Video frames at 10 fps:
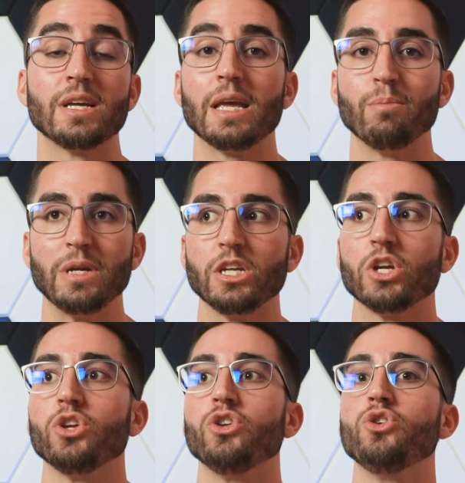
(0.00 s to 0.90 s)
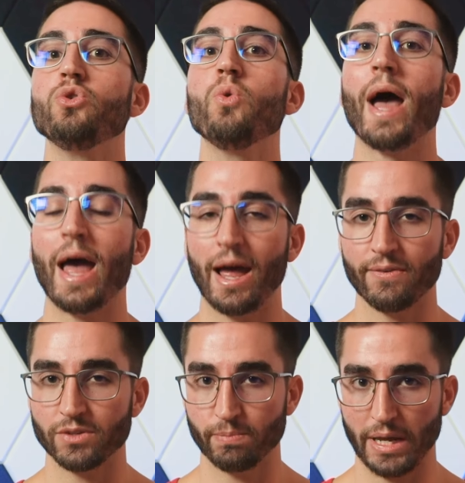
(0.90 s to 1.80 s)
meaning you have to
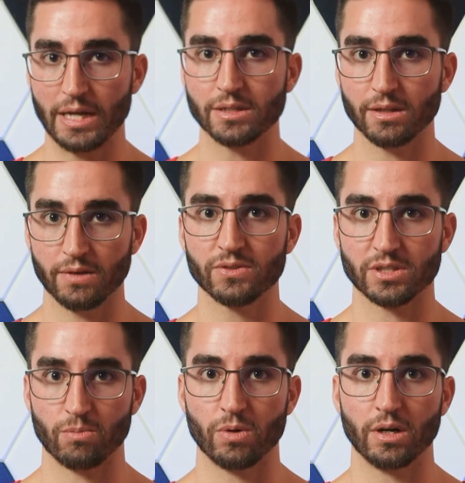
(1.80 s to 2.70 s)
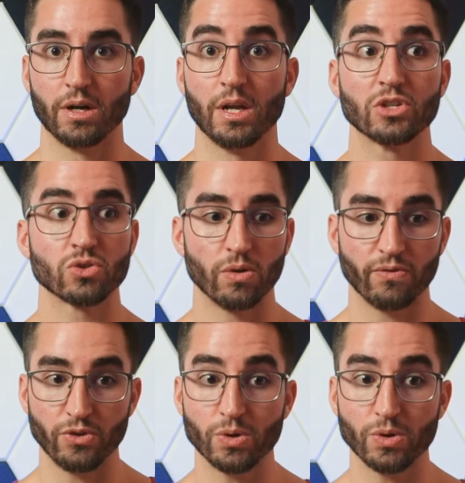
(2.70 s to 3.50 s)
pay to live somewhere. So if you can